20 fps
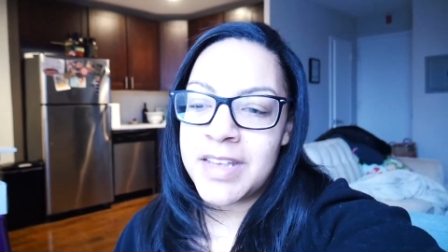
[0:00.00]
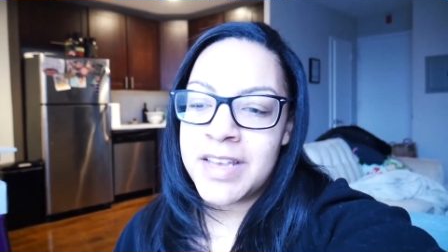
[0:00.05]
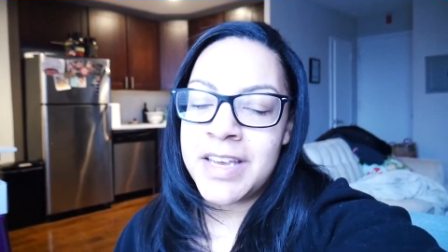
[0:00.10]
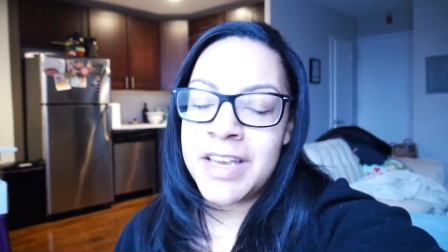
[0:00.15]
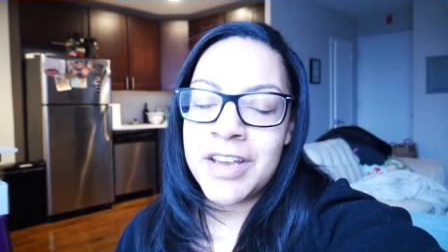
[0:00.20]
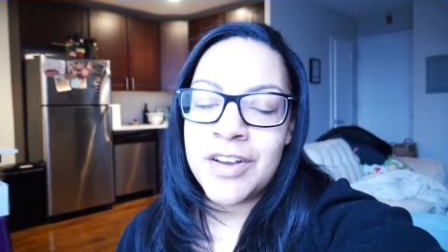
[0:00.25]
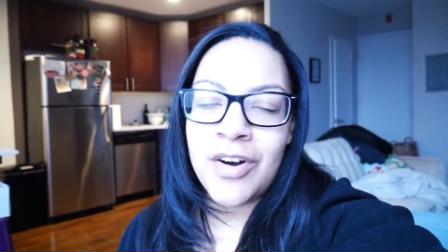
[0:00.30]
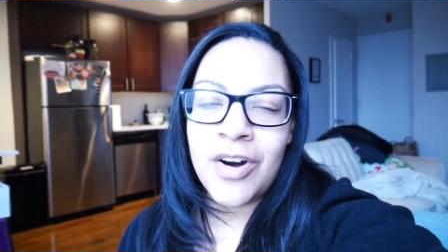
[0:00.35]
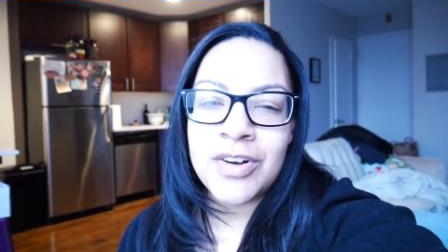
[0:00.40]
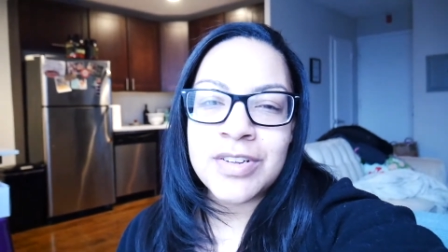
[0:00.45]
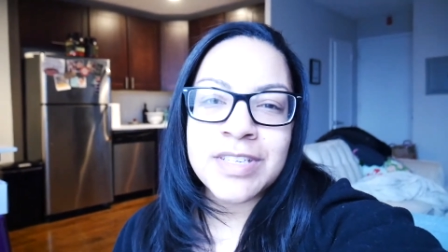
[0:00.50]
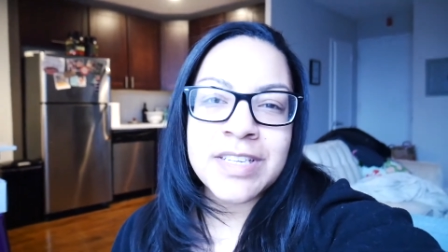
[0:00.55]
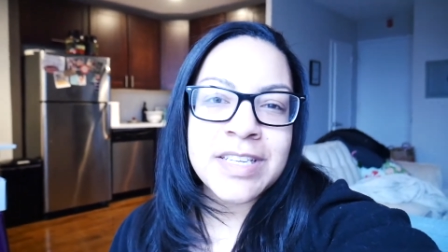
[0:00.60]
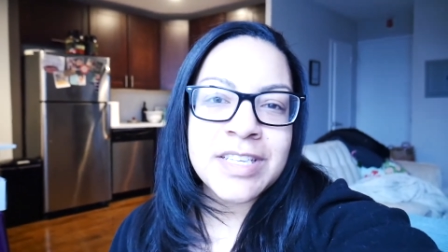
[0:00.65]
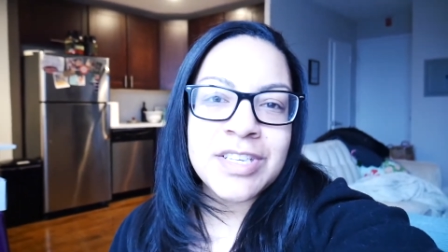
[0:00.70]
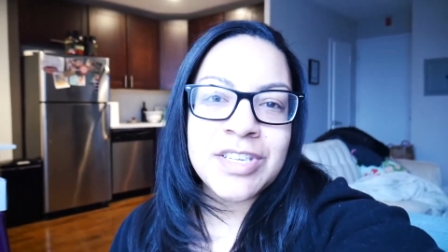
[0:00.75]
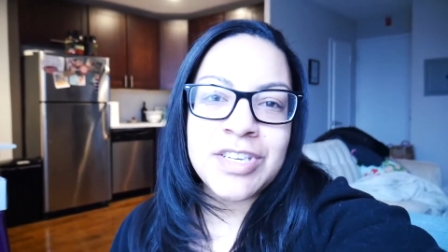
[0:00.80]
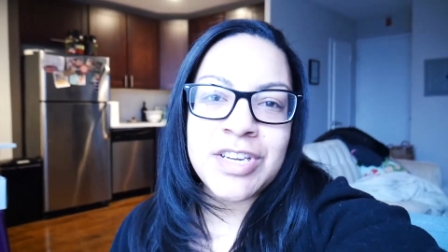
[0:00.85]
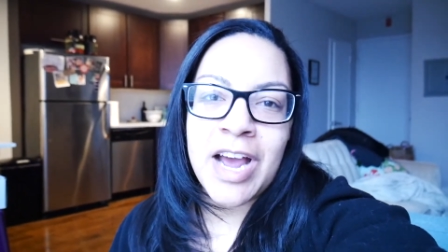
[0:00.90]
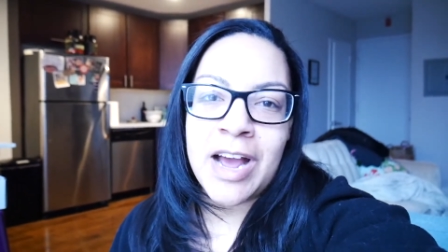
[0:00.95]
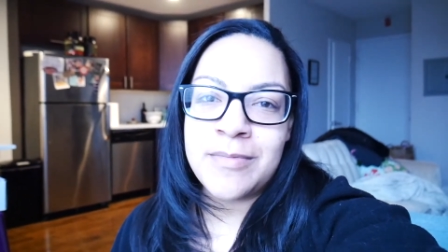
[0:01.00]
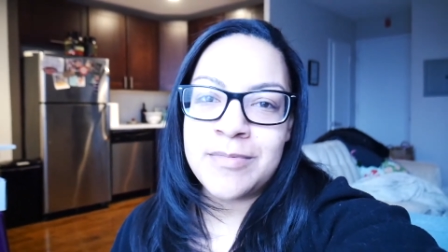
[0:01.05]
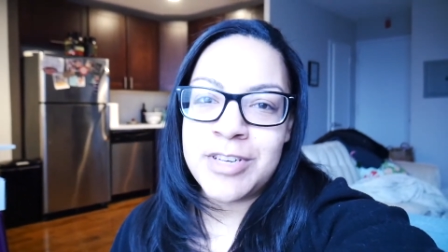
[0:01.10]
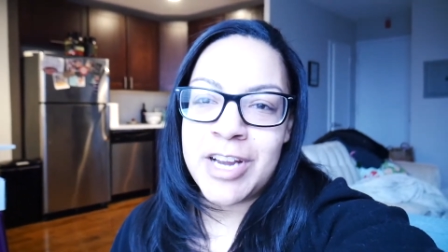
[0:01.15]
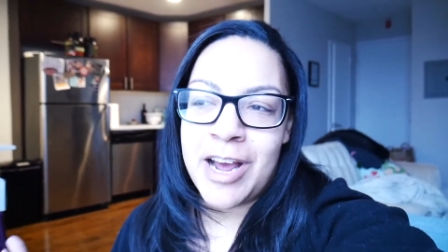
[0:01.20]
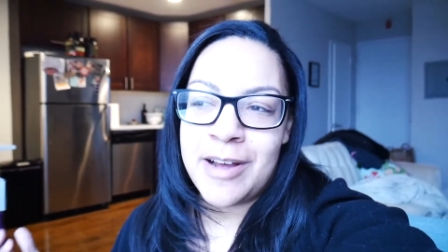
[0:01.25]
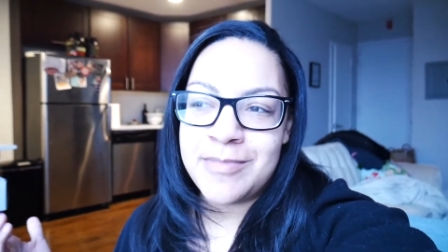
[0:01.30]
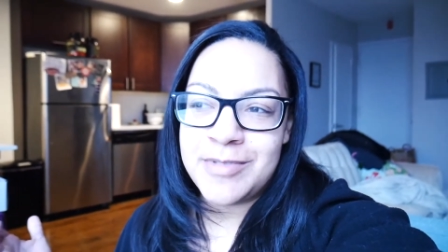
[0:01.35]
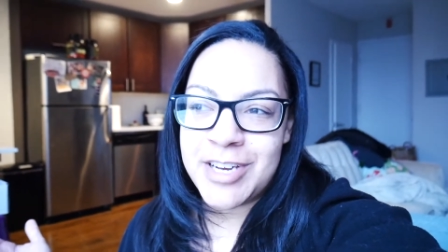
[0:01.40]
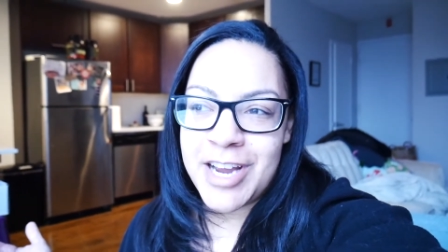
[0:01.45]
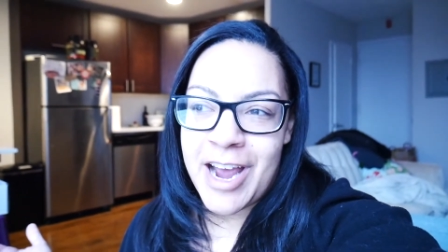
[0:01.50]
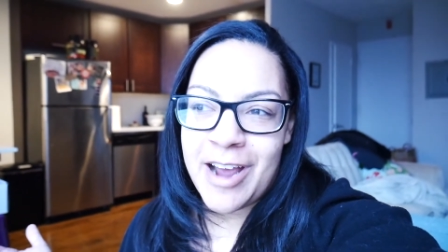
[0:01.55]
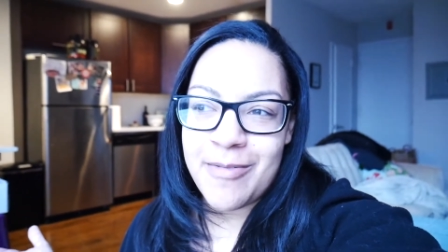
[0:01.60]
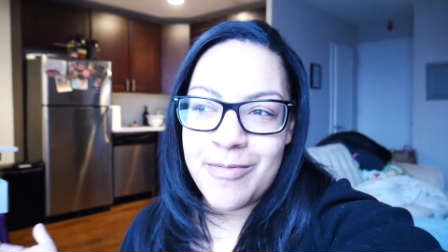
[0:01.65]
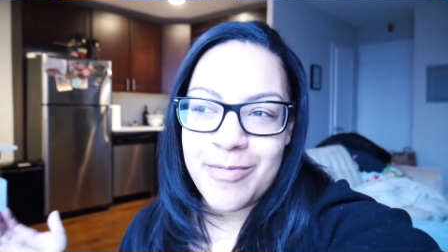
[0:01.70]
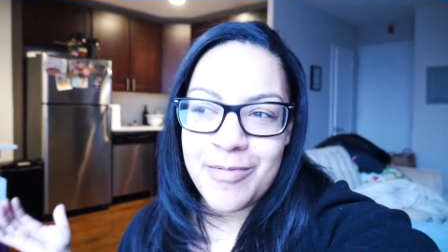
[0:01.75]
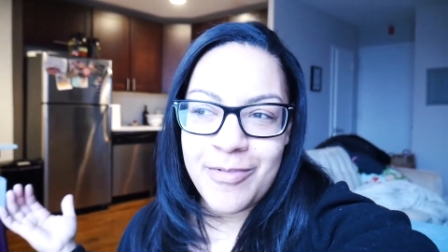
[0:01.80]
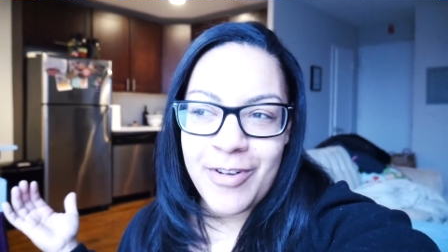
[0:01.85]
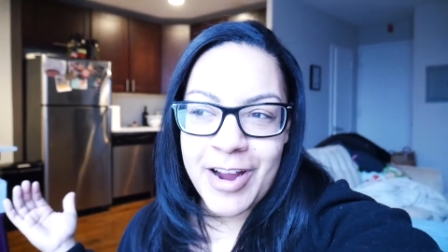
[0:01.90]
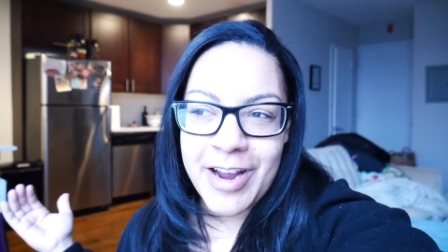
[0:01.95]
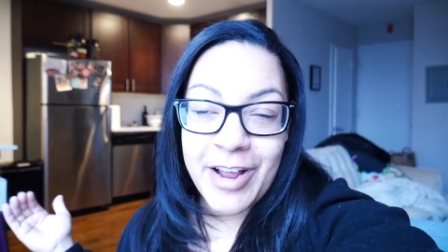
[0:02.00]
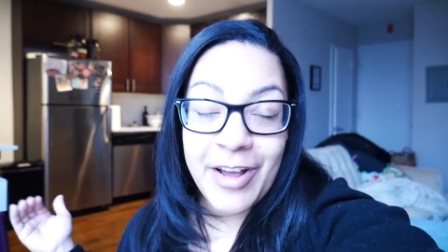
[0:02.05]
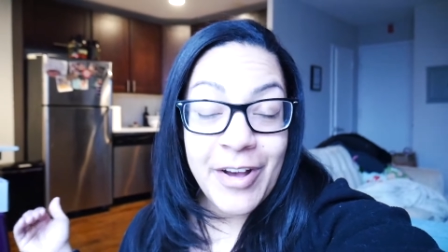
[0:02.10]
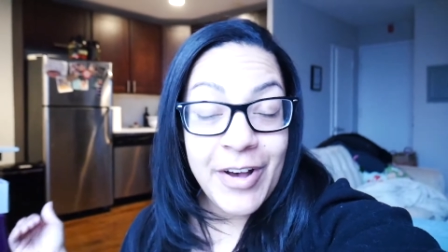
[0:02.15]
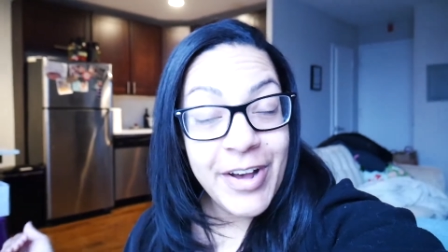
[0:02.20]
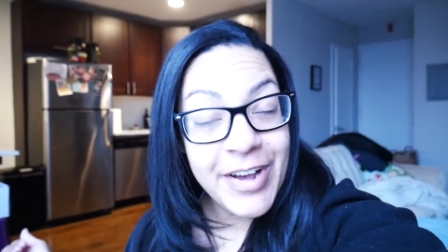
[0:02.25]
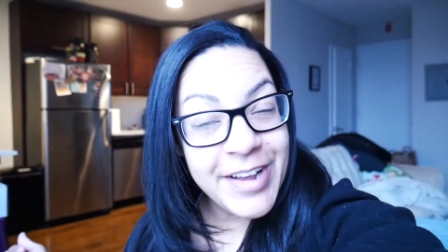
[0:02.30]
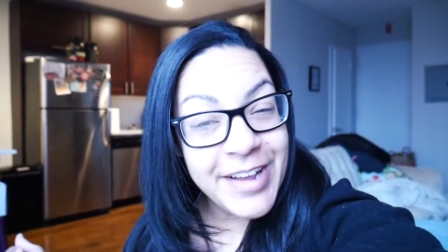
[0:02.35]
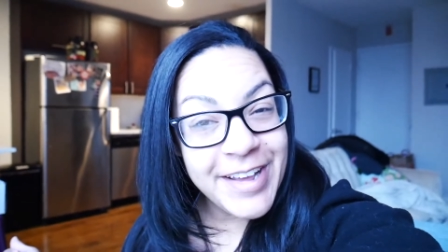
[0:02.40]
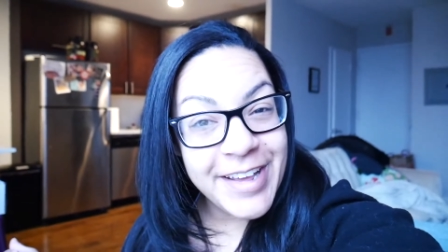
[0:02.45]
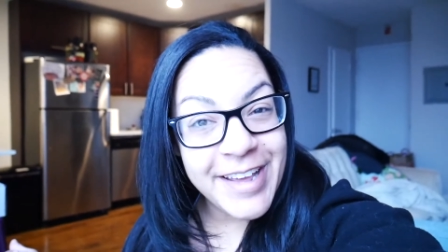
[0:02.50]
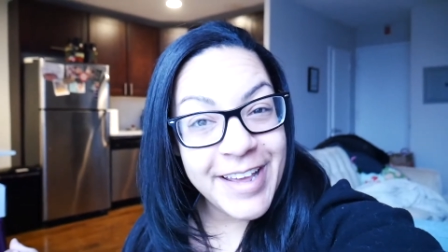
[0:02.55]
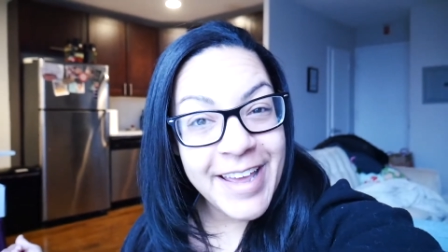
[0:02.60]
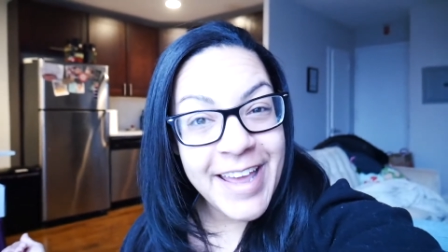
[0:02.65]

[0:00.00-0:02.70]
He calls this jab, jab, jab, right hook.